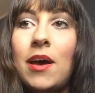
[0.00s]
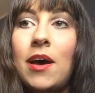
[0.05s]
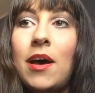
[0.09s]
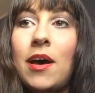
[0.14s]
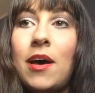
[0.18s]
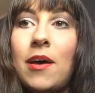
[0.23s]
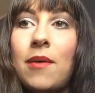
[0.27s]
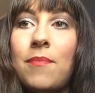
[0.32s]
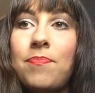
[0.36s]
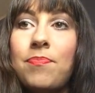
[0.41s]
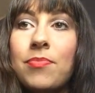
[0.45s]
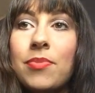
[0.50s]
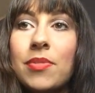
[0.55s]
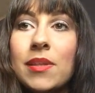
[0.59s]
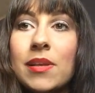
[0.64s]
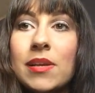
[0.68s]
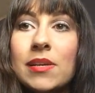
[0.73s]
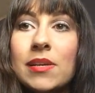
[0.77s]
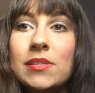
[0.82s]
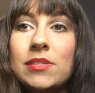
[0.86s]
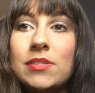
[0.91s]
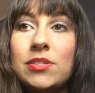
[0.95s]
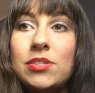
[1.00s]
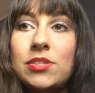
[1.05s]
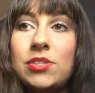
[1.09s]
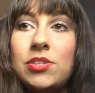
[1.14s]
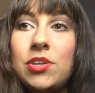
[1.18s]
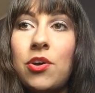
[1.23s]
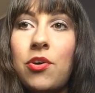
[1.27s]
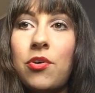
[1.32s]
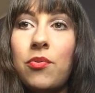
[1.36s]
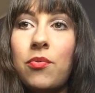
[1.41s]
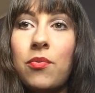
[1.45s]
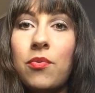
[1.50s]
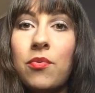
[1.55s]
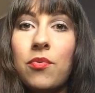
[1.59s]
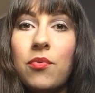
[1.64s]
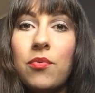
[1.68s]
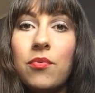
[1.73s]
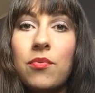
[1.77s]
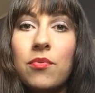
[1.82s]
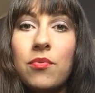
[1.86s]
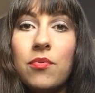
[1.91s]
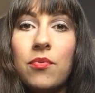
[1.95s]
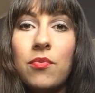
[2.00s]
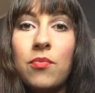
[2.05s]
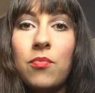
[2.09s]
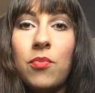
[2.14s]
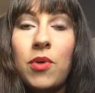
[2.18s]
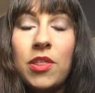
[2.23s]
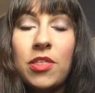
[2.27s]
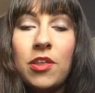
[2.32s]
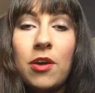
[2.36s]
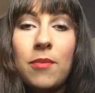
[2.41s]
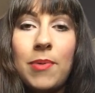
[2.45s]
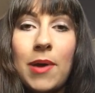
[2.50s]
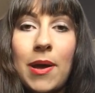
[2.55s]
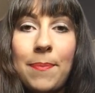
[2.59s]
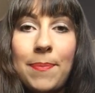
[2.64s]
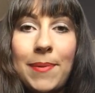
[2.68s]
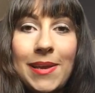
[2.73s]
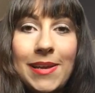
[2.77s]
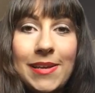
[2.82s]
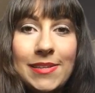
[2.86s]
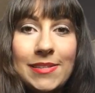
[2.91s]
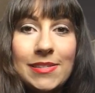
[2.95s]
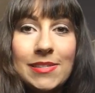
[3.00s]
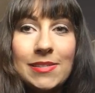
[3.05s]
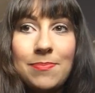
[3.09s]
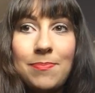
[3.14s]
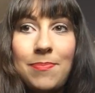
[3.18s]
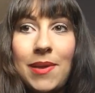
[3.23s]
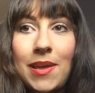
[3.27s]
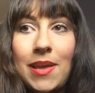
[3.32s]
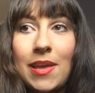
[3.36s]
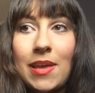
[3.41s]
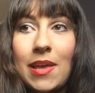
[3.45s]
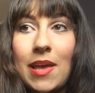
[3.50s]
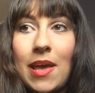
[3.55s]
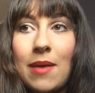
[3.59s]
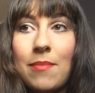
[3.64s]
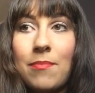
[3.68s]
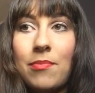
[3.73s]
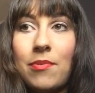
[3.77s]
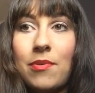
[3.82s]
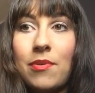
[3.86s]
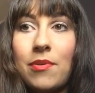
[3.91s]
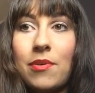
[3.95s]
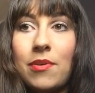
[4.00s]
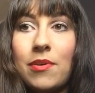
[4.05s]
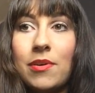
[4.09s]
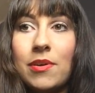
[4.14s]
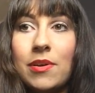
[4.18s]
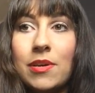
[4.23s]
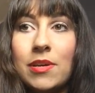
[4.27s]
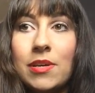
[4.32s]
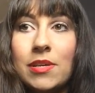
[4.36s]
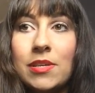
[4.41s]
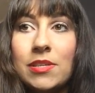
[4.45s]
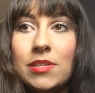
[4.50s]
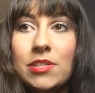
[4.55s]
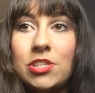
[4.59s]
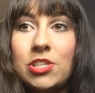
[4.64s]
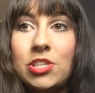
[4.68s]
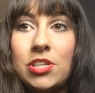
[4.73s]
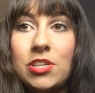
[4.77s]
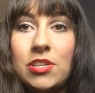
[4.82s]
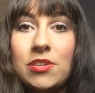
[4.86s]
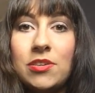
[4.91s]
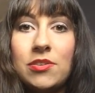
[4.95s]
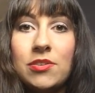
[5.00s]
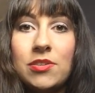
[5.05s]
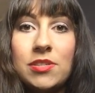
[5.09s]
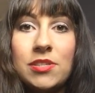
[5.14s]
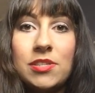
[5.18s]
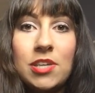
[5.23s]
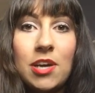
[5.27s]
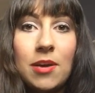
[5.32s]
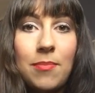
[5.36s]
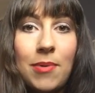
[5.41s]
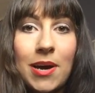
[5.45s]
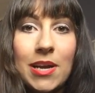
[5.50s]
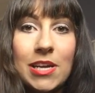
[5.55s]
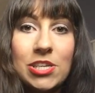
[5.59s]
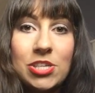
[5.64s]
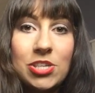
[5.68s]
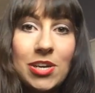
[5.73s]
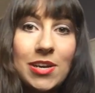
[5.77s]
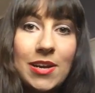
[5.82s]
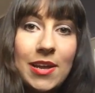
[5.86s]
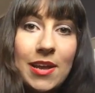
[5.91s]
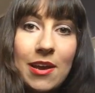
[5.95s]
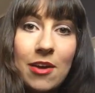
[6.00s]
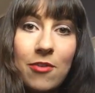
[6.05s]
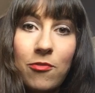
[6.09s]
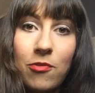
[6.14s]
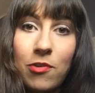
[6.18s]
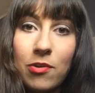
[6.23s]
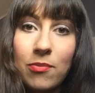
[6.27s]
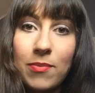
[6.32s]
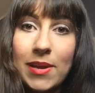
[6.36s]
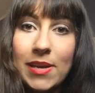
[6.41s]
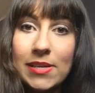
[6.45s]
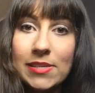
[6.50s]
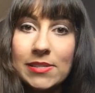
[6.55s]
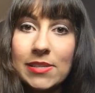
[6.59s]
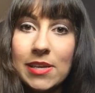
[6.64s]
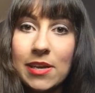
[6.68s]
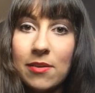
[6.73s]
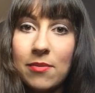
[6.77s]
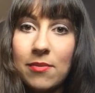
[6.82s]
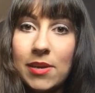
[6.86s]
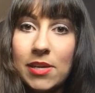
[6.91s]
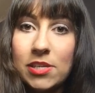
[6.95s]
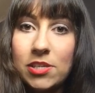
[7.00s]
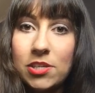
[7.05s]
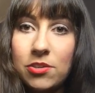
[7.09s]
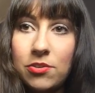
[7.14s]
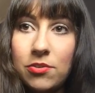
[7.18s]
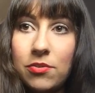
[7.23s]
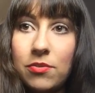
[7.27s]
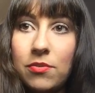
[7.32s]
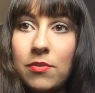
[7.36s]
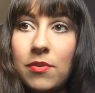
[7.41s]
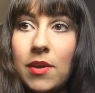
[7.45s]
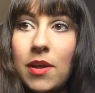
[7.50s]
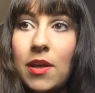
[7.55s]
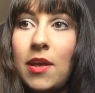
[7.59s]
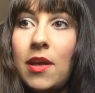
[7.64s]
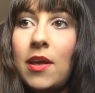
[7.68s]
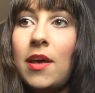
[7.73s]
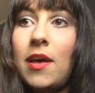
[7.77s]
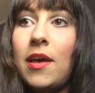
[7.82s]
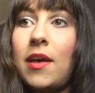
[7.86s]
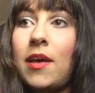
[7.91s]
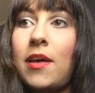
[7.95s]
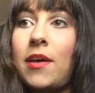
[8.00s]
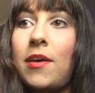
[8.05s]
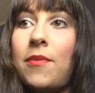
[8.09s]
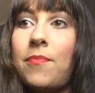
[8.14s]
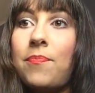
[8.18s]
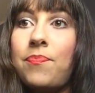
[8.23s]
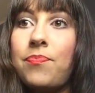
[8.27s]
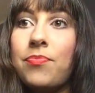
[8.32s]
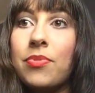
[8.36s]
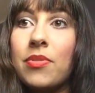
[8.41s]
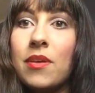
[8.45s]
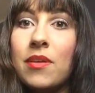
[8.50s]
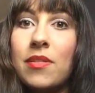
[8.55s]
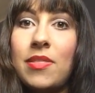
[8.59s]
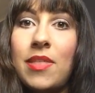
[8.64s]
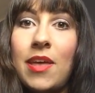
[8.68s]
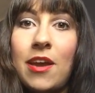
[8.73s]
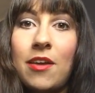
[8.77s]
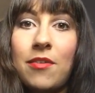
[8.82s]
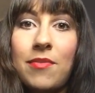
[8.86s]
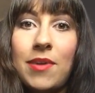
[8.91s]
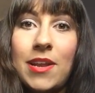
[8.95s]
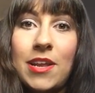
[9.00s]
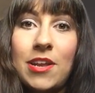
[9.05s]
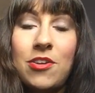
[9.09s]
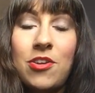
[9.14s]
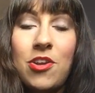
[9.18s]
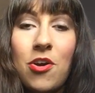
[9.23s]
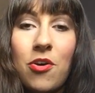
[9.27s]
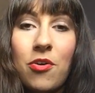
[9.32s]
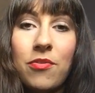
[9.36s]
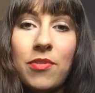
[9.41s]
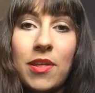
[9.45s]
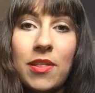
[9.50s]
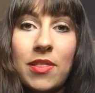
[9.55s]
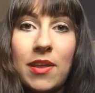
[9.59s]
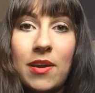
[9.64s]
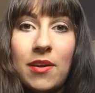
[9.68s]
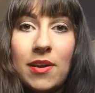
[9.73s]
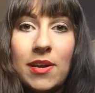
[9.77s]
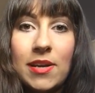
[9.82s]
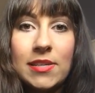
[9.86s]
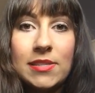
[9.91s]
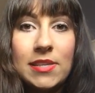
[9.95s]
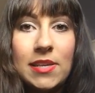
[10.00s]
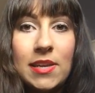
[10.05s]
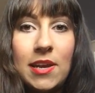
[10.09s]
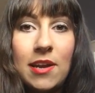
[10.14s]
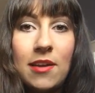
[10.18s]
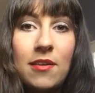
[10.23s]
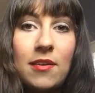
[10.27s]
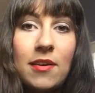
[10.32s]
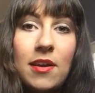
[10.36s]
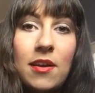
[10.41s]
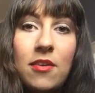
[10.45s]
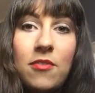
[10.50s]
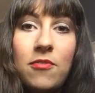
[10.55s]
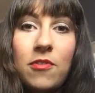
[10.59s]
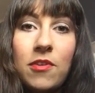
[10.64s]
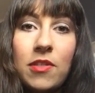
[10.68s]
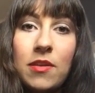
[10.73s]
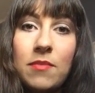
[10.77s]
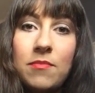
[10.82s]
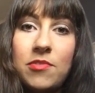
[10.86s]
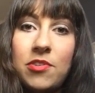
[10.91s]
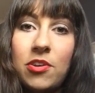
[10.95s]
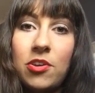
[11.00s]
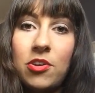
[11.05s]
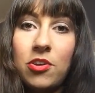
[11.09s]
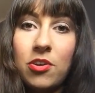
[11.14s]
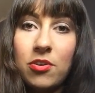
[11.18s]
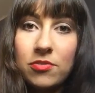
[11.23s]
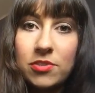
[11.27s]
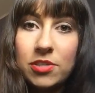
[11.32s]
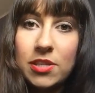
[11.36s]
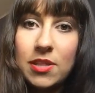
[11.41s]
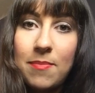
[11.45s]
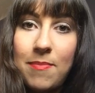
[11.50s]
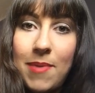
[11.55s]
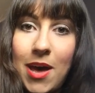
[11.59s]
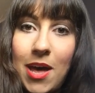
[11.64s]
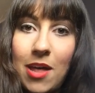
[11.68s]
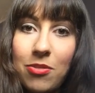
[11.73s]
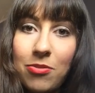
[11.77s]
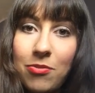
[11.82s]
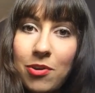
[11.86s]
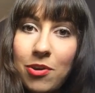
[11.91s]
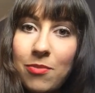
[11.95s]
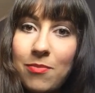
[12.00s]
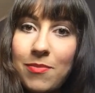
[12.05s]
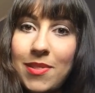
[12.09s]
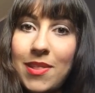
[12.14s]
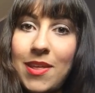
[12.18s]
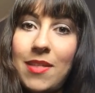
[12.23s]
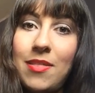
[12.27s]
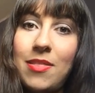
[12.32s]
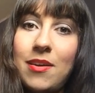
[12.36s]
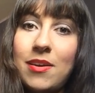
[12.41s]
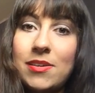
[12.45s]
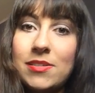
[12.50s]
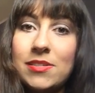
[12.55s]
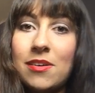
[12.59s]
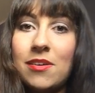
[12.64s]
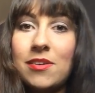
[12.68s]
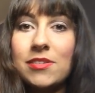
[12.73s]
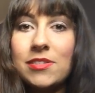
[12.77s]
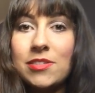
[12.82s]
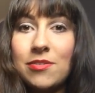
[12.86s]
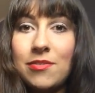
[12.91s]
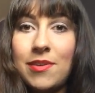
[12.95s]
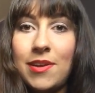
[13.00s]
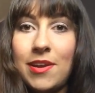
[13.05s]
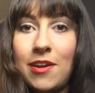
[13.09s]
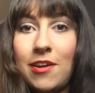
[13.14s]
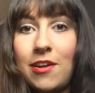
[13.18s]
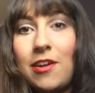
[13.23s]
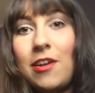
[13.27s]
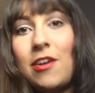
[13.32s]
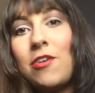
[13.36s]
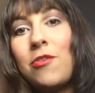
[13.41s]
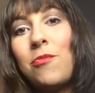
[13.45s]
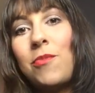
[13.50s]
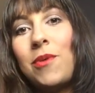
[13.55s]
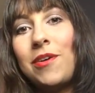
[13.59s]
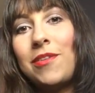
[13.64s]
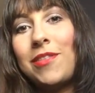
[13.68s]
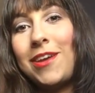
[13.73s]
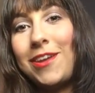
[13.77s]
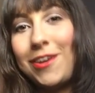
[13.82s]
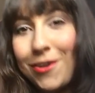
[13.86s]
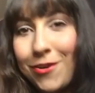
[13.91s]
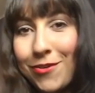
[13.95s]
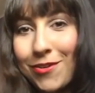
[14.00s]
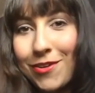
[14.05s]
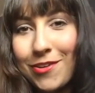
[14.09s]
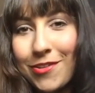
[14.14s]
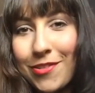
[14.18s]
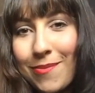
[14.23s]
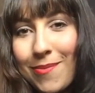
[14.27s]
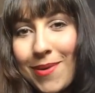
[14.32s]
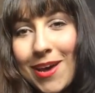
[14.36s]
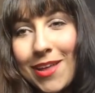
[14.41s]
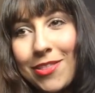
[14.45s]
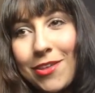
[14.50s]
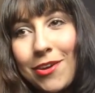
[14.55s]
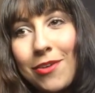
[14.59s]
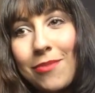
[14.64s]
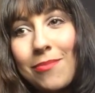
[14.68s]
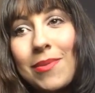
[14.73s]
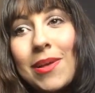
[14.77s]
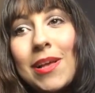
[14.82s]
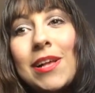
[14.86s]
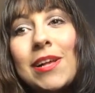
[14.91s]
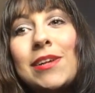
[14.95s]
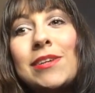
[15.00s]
Um, so with our puppies, being able to start potty training at four weeks like we do, um, they already know that there is an area for them to go to the bathroom and then there's also an area where they don't go to the bathroom.